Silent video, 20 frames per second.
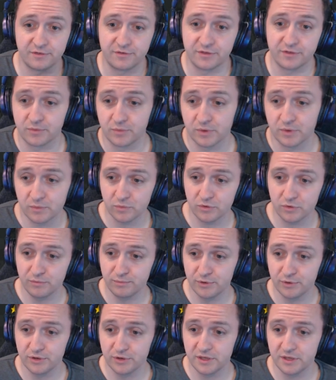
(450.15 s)
So we will
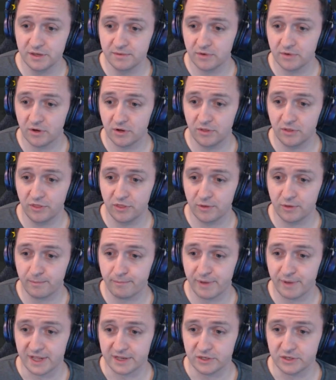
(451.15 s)
put him on the
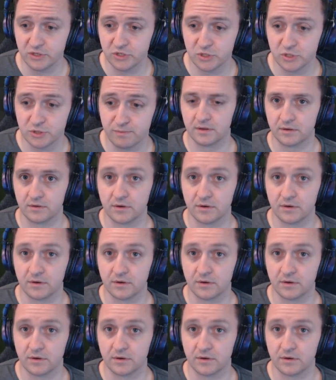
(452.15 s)
bench.